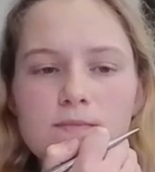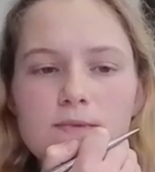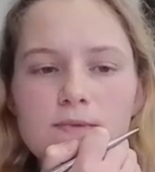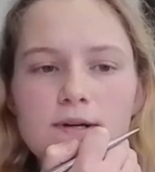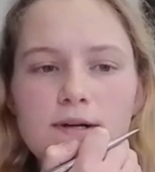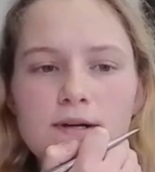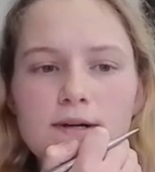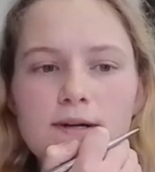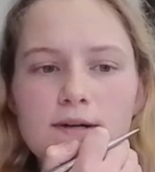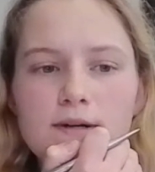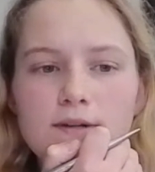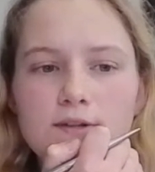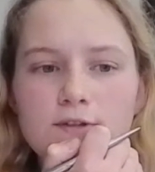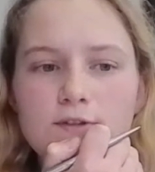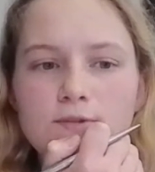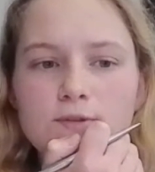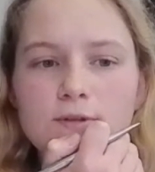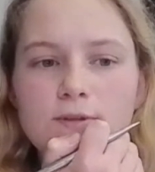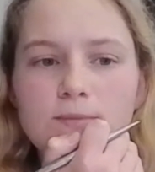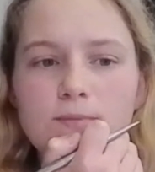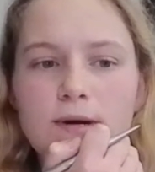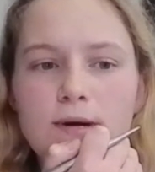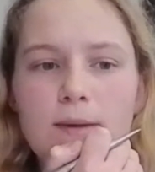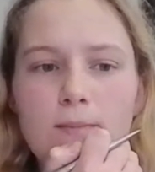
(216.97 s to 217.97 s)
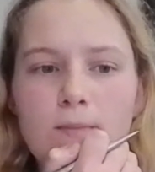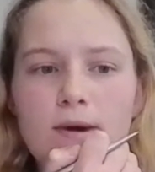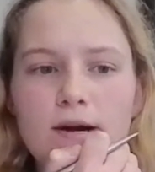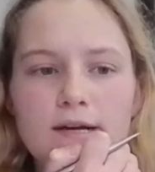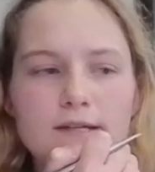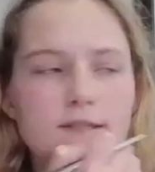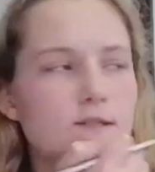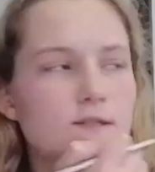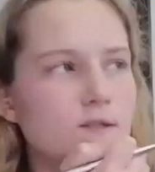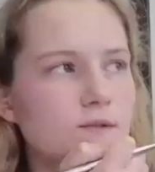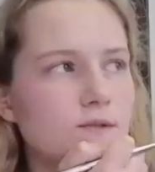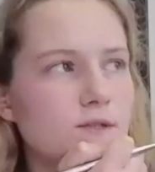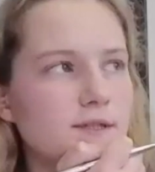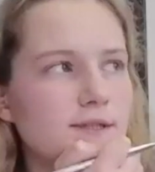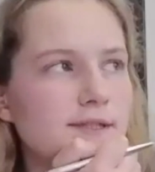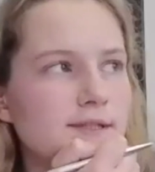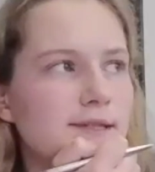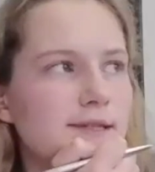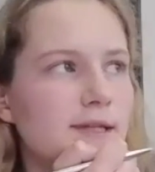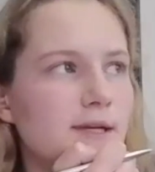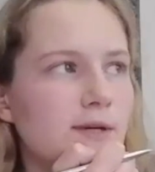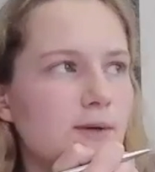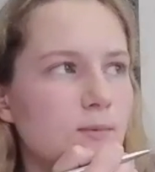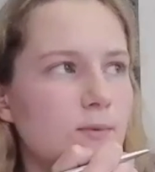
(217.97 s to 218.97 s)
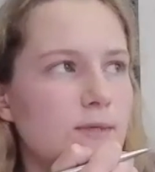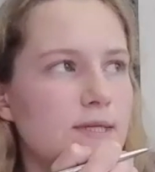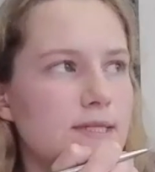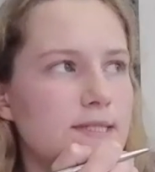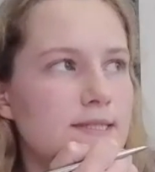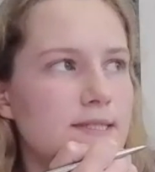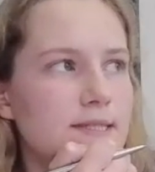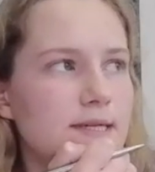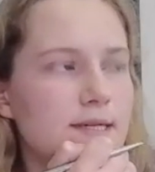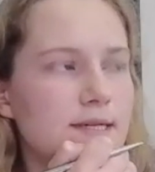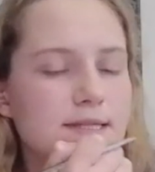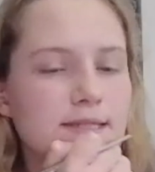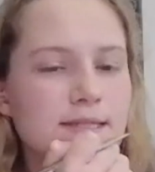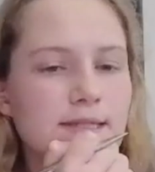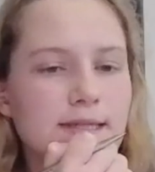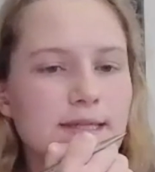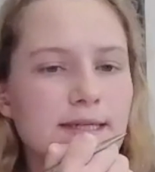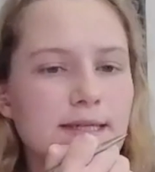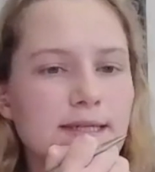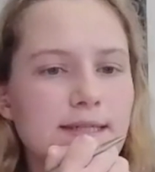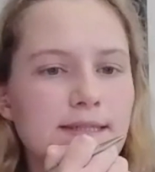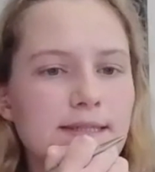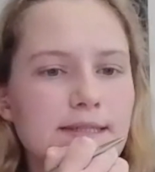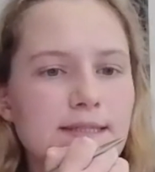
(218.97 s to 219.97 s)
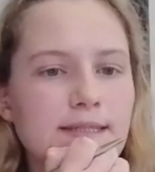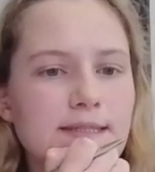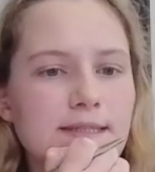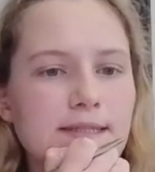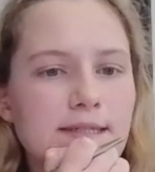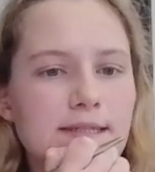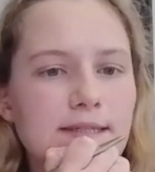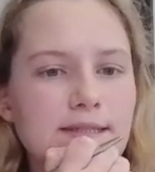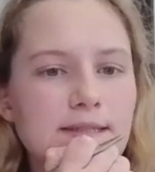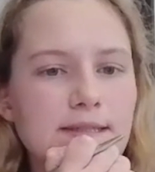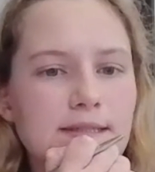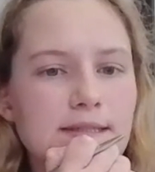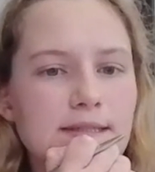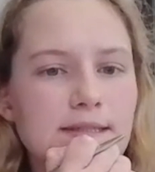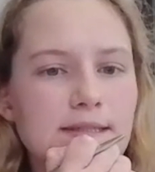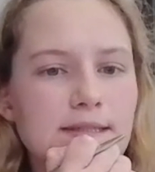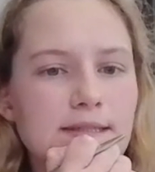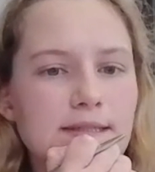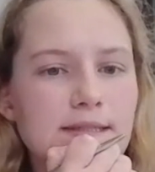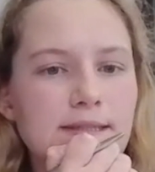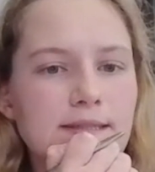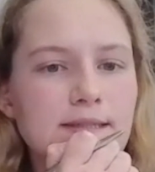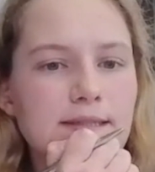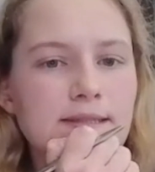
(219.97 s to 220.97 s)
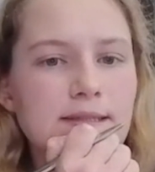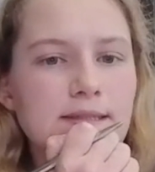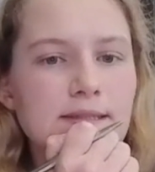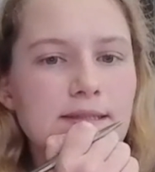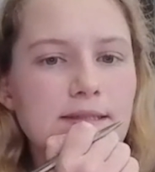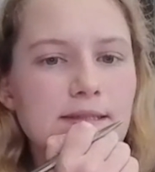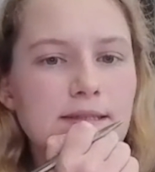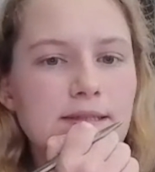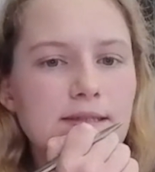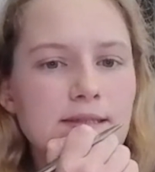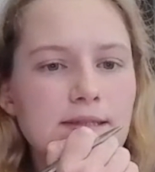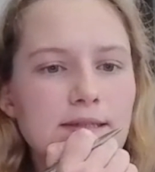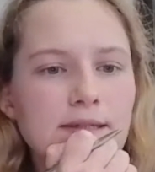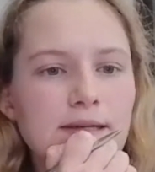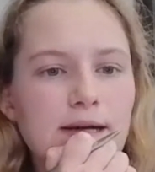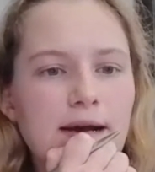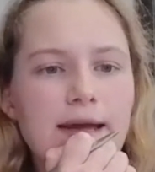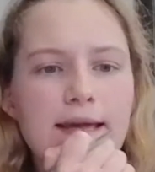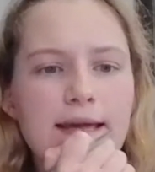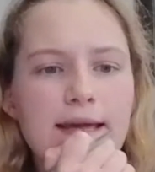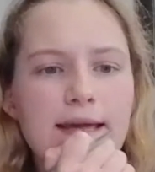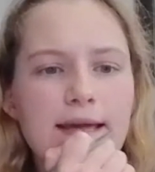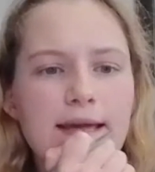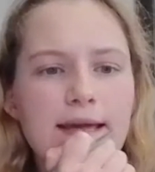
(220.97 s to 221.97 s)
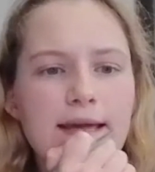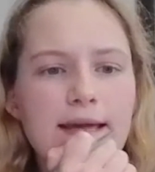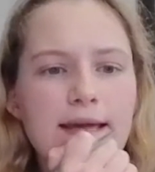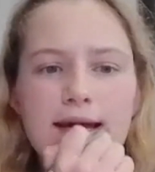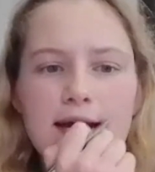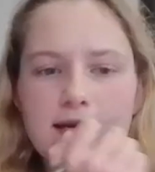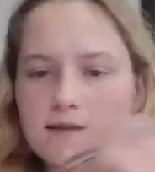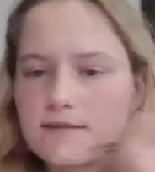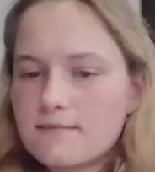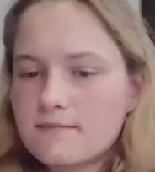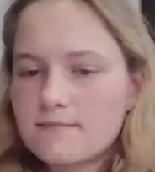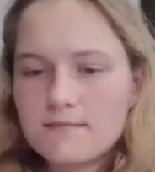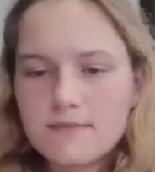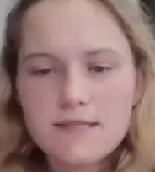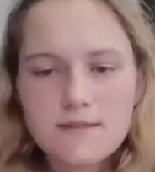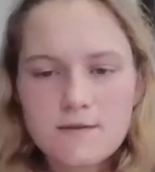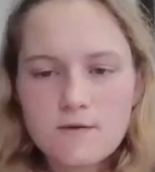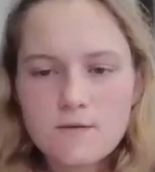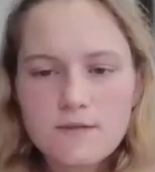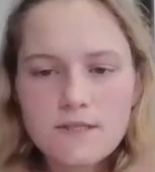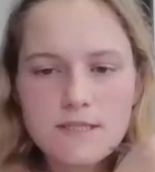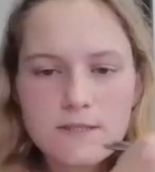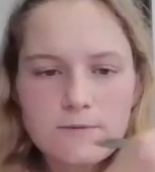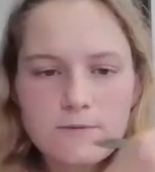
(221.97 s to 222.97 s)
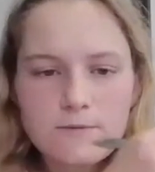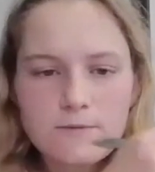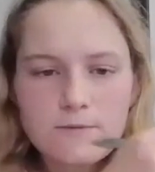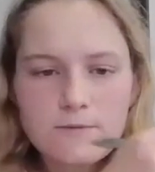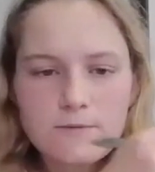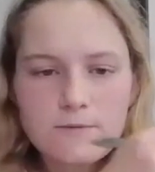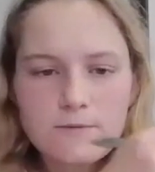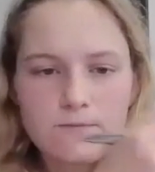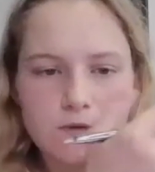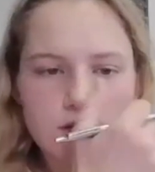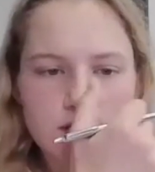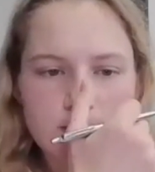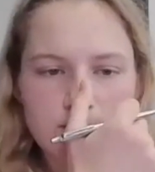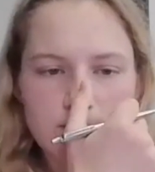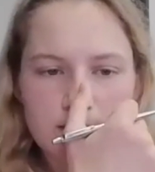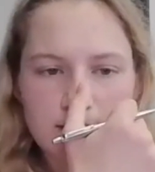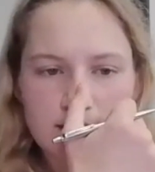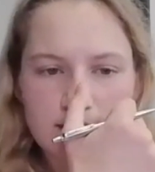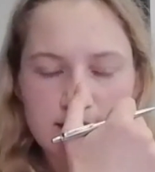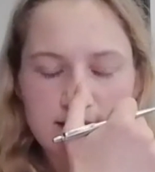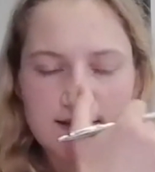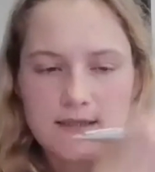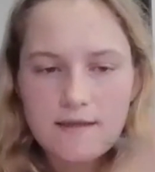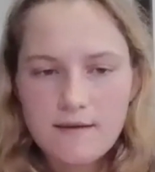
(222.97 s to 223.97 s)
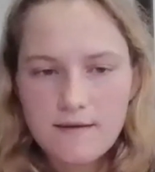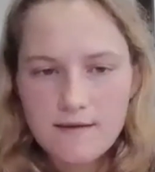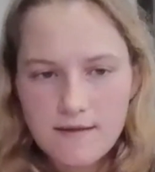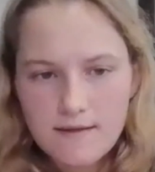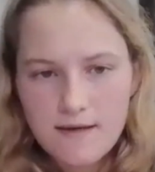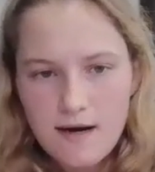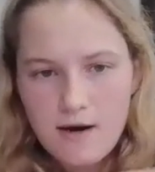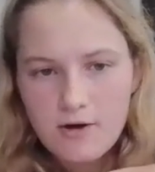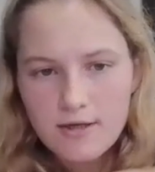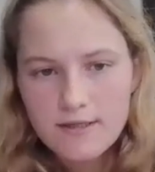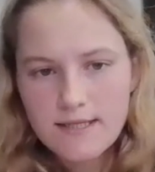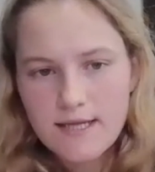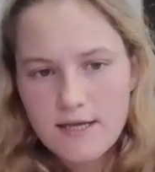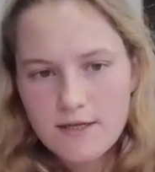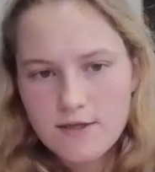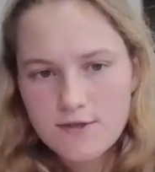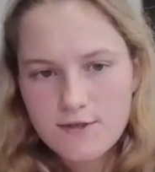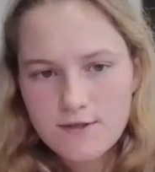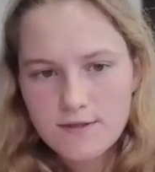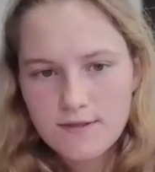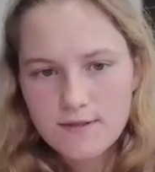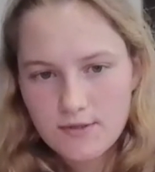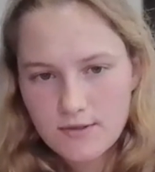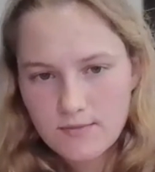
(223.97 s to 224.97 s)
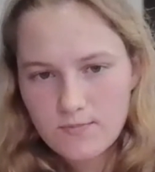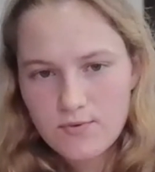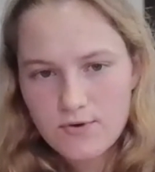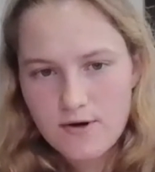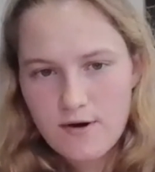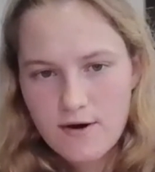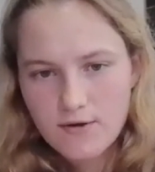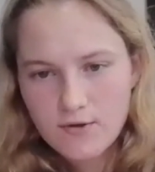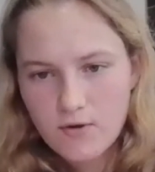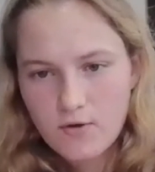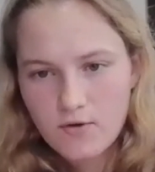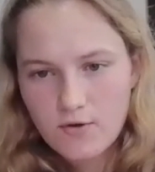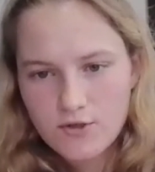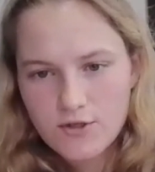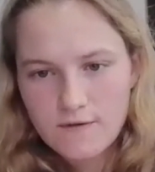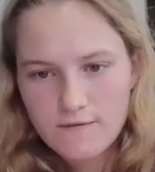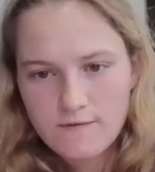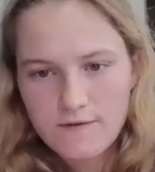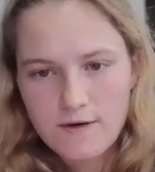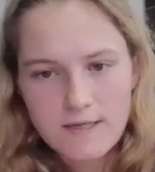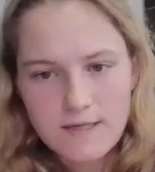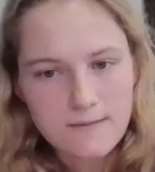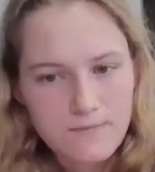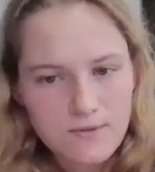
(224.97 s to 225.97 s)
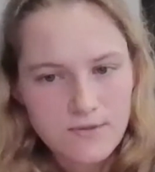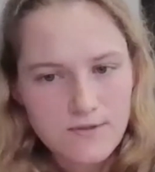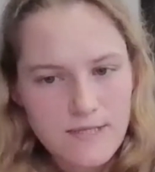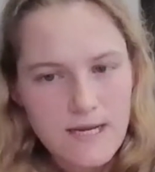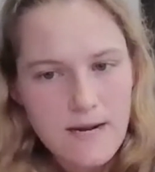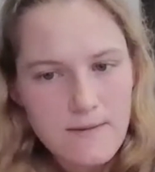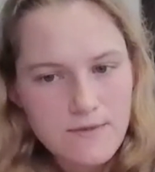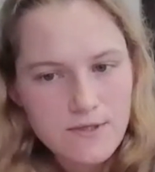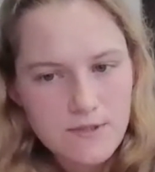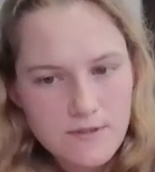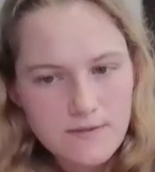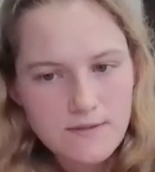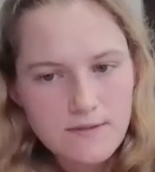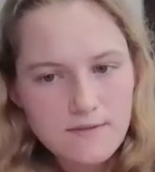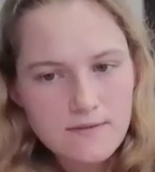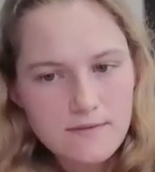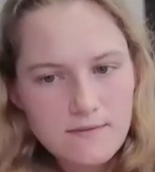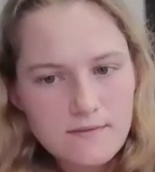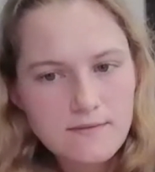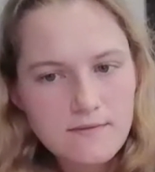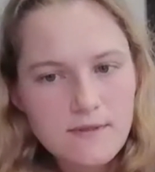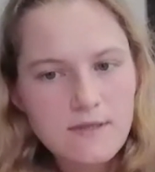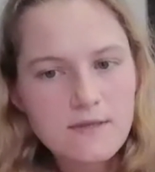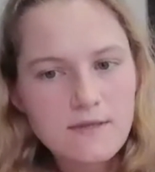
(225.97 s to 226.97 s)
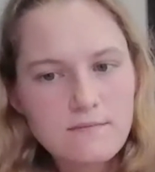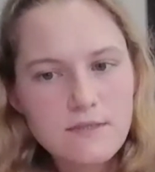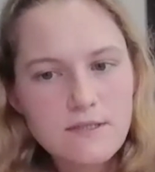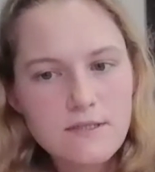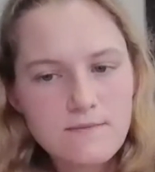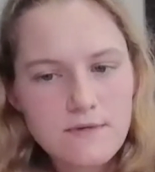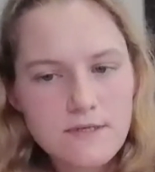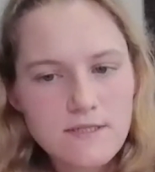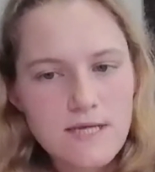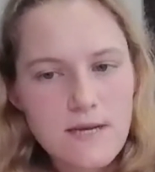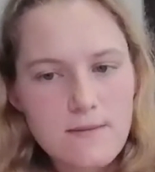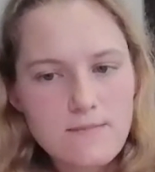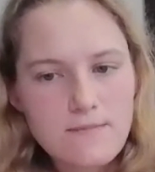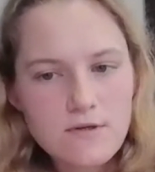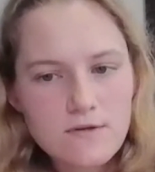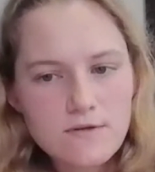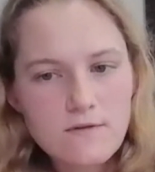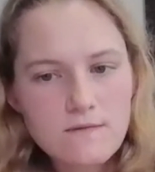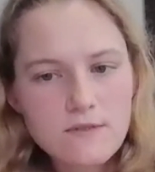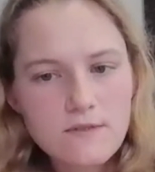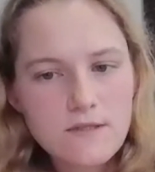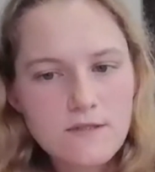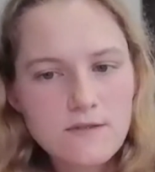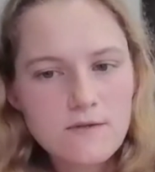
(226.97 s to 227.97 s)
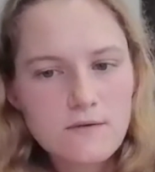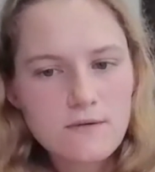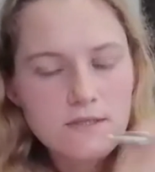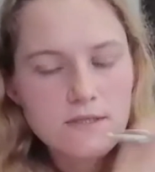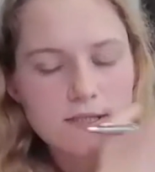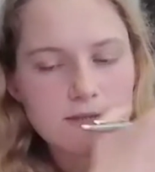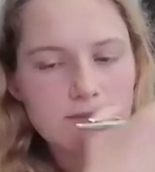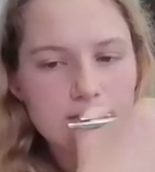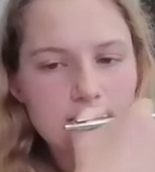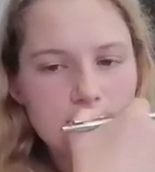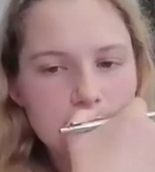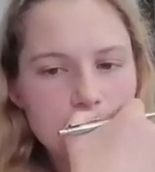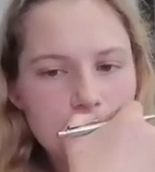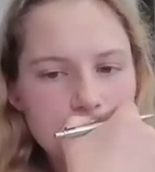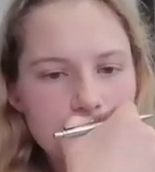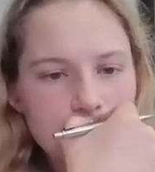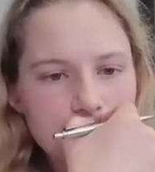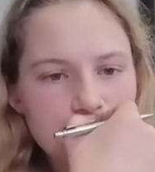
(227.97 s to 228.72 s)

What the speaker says: during my master's in linguistics, I kind of studied again distorted speech, but I studied how attention and prior knowledge affect perception and misperception of distorted speech.